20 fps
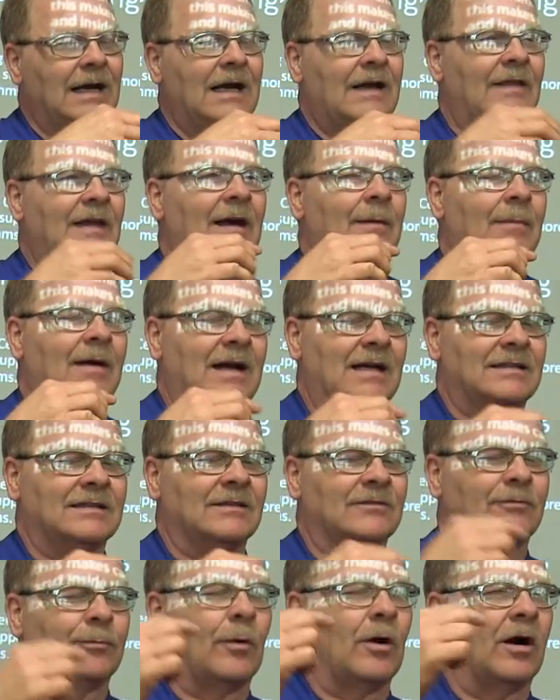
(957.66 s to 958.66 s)
and that makes
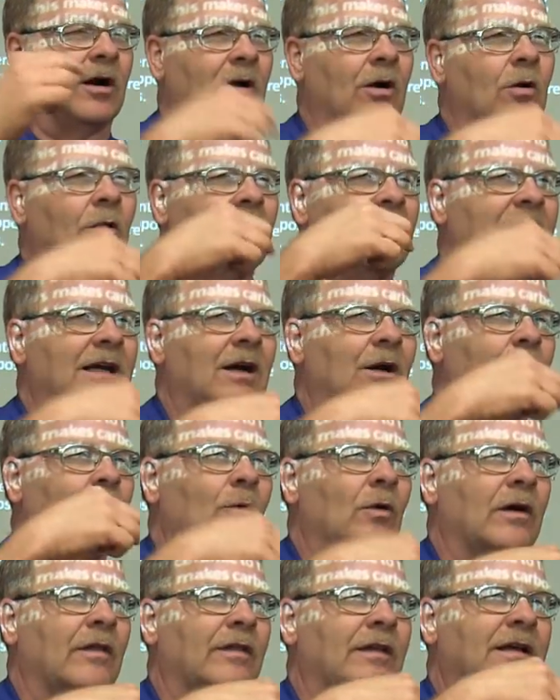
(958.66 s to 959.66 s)
the spark only go
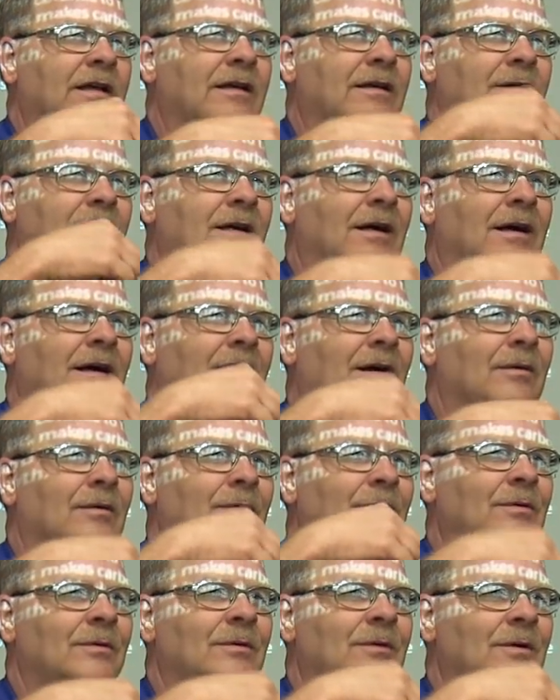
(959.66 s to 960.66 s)
where
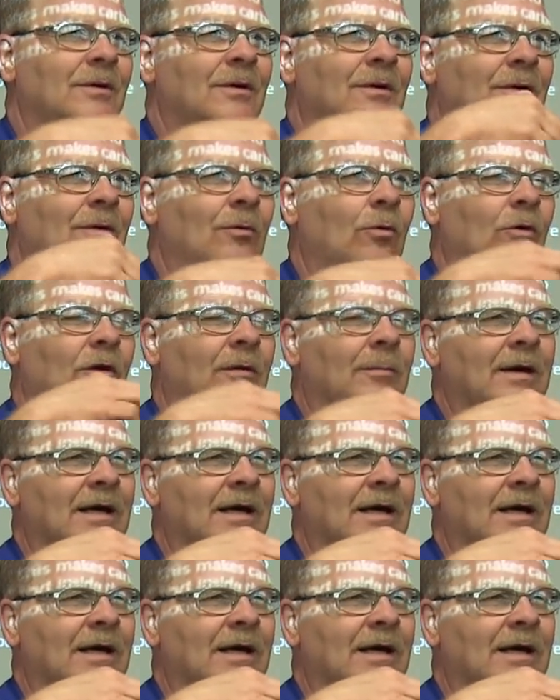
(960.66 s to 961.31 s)
the